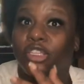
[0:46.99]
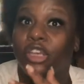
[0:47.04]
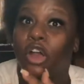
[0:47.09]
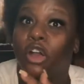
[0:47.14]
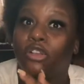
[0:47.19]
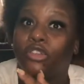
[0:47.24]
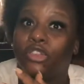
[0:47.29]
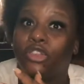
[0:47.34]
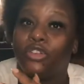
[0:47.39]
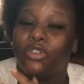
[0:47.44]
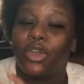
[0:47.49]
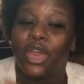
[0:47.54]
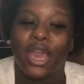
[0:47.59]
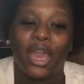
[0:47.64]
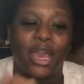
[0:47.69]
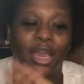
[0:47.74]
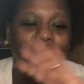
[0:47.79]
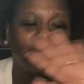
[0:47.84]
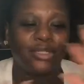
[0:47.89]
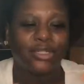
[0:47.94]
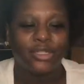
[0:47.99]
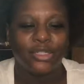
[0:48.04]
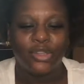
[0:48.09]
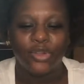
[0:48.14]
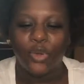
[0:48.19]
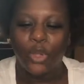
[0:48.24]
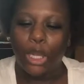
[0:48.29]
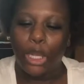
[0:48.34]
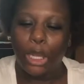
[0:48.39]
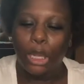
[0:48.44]
talk to you guys and do
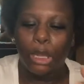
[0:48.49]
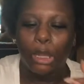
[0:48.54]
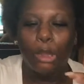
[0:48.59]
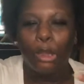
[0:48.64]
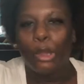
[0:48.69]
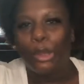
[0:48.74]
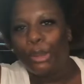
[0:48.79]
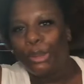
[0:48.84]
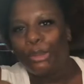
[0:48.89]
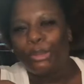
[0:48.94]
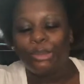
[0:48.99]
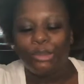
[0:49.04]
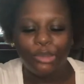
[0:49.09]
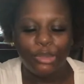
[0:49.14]
a little,